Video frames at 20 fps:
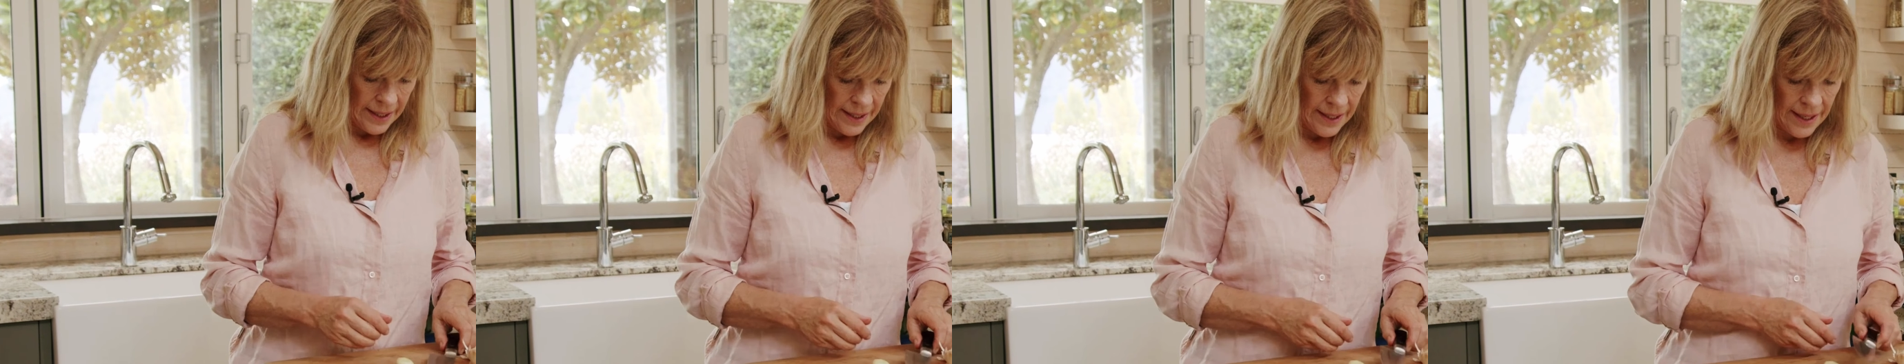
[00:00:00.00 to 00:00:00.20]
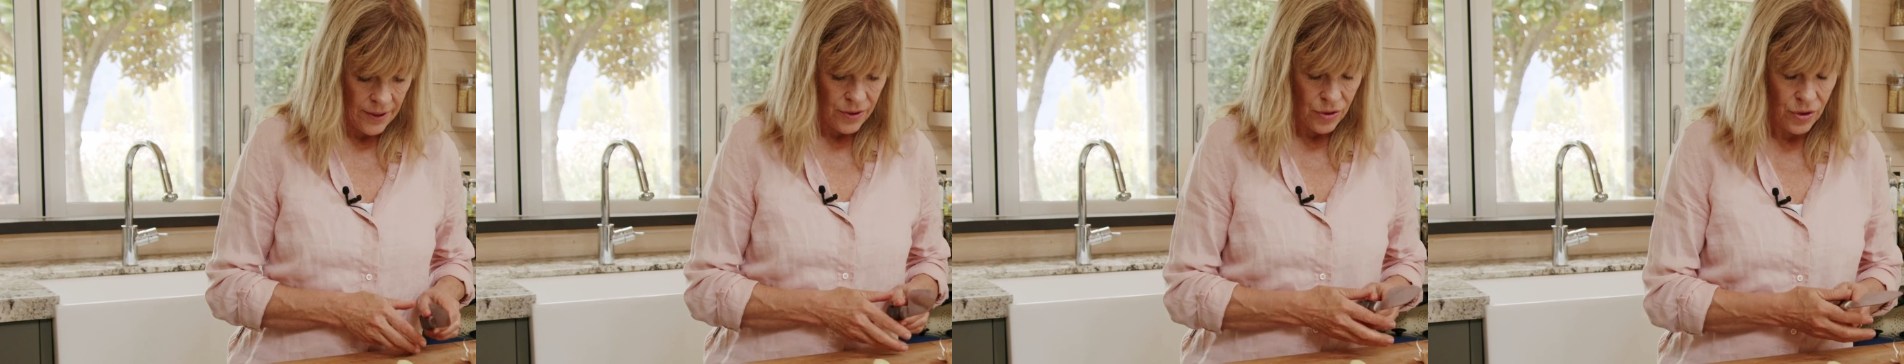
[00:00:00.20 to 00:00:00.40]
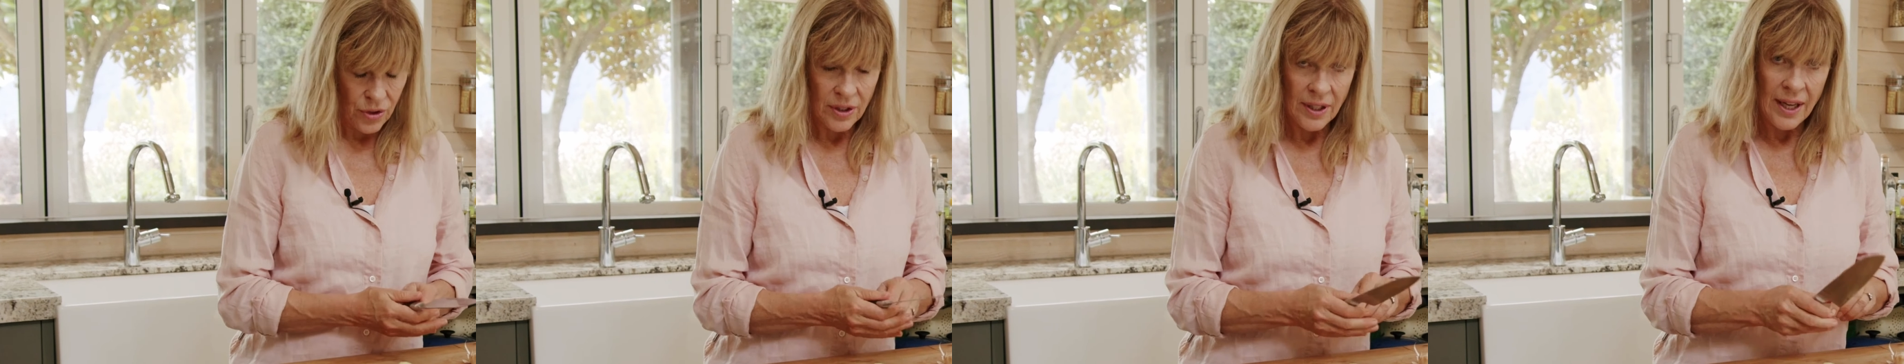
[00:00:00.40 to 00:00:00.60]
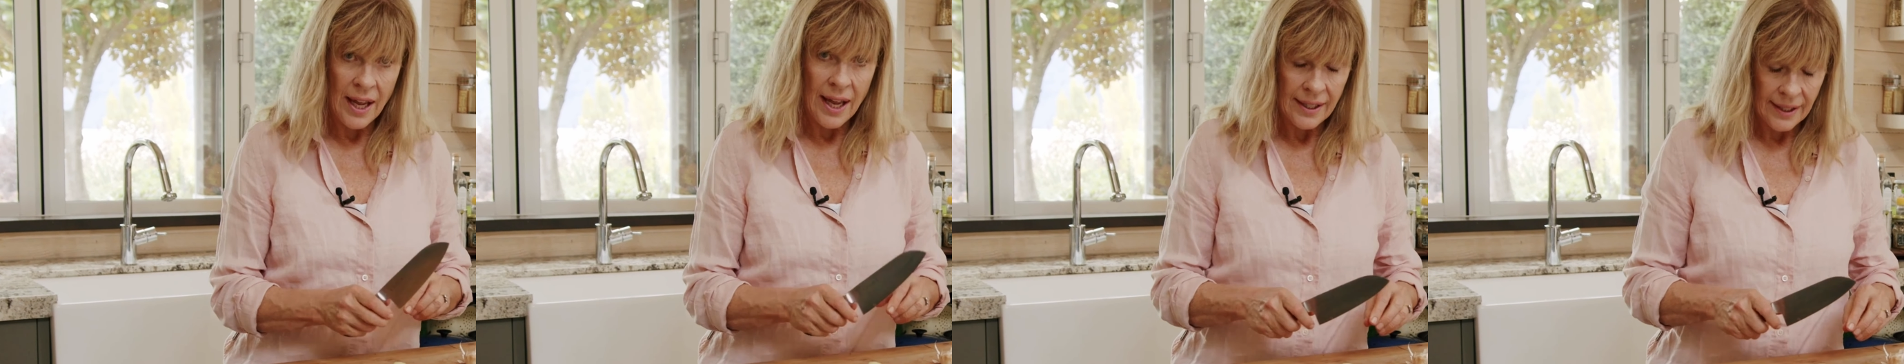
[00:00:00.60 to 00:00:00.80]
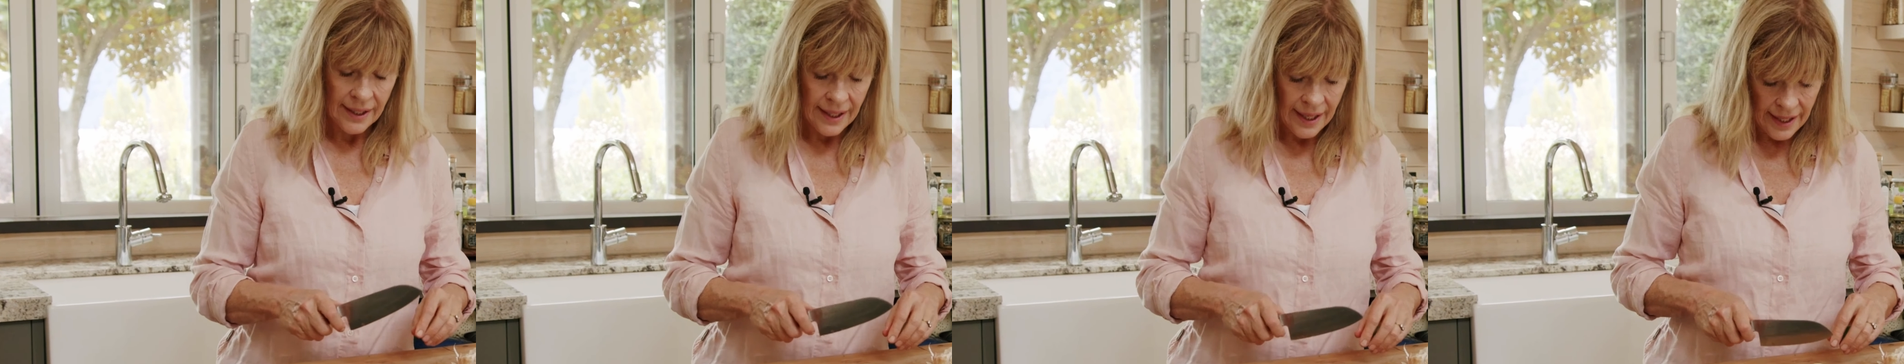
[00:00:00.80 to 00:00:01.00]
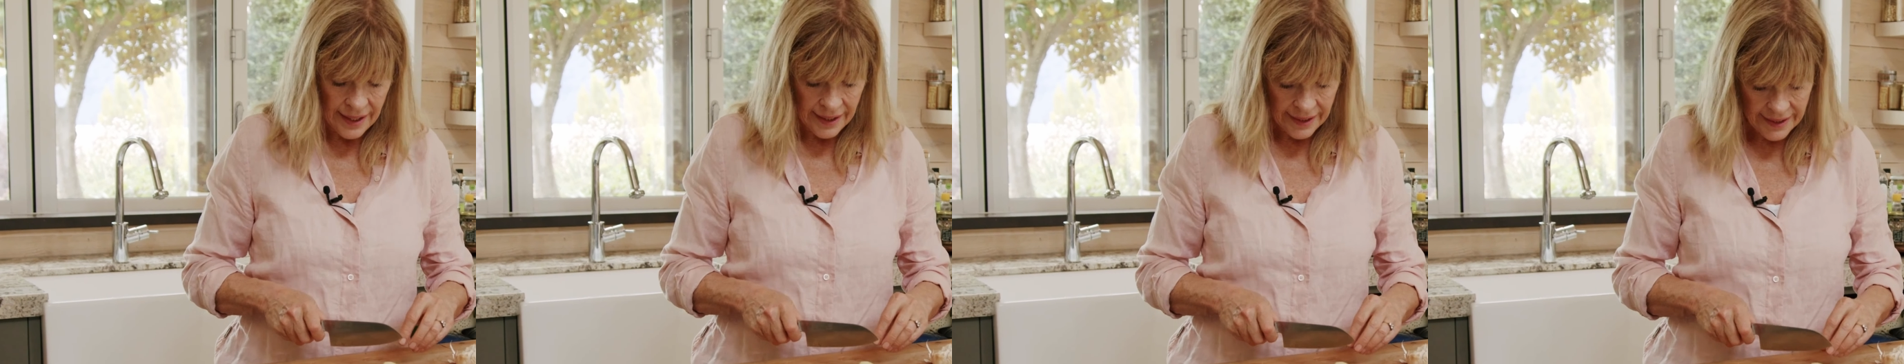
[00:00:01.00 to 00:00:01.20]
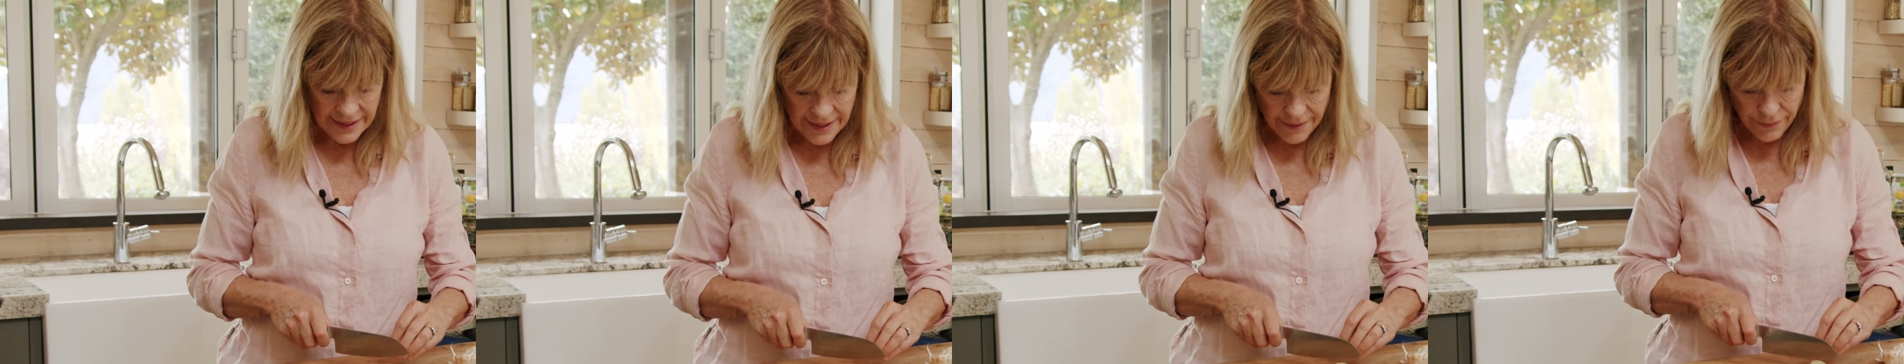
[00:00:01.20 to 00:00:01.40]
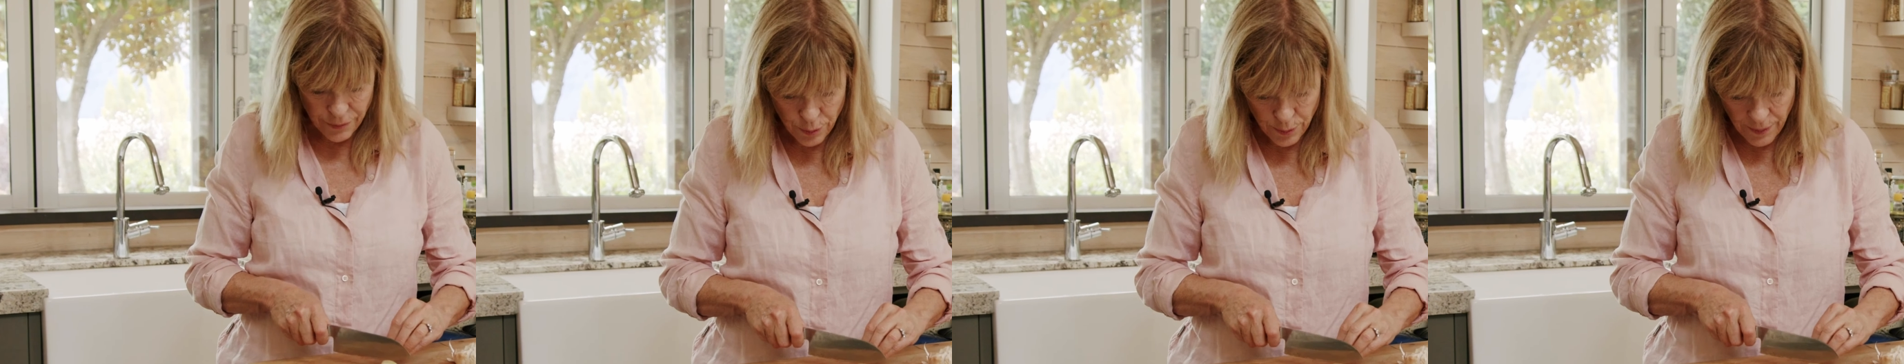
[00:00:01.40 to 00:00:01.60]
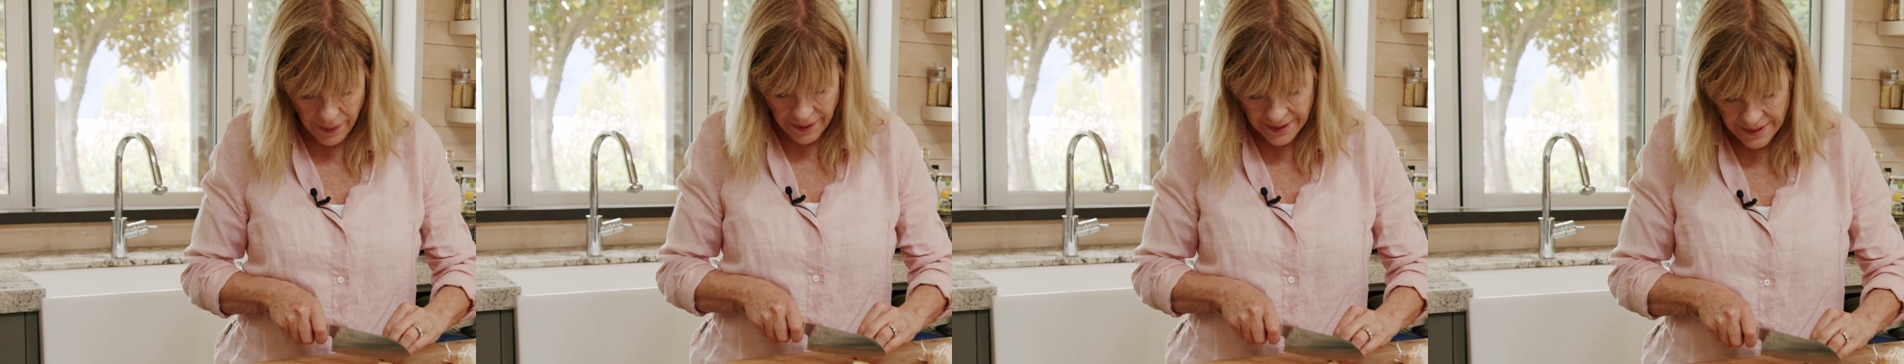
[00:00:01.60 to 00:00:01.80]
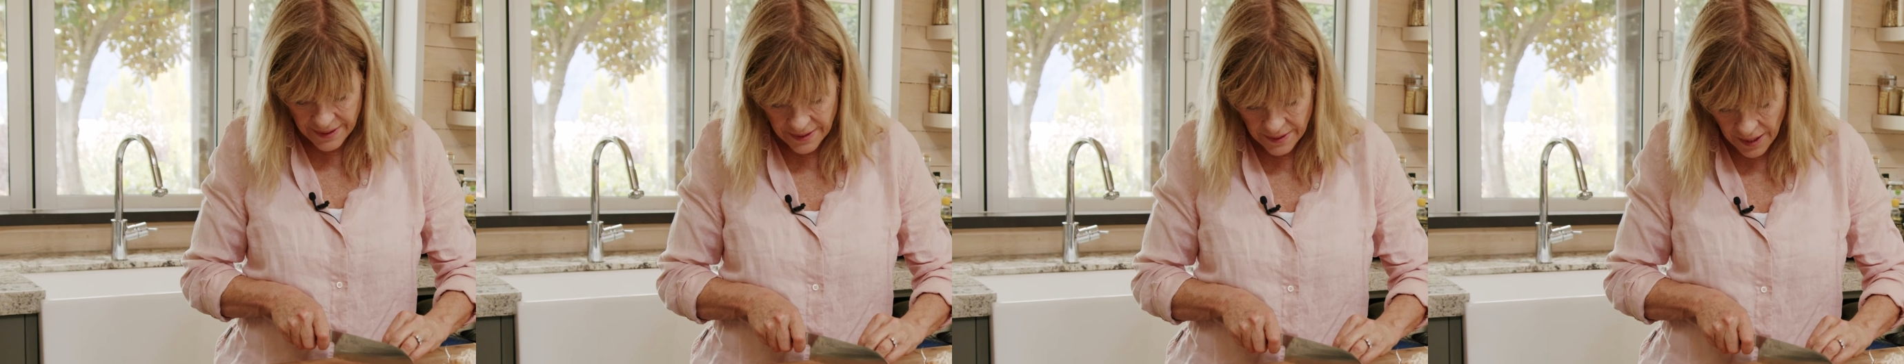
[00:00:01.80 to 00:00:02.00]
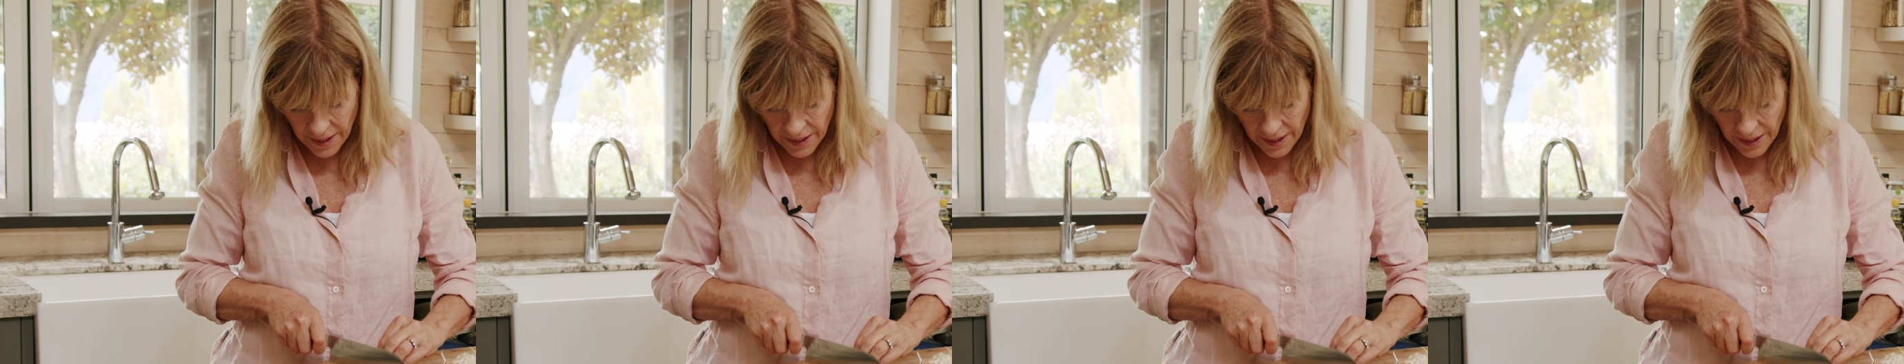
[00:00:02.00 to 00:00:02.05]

Now you can cut garlic several ways.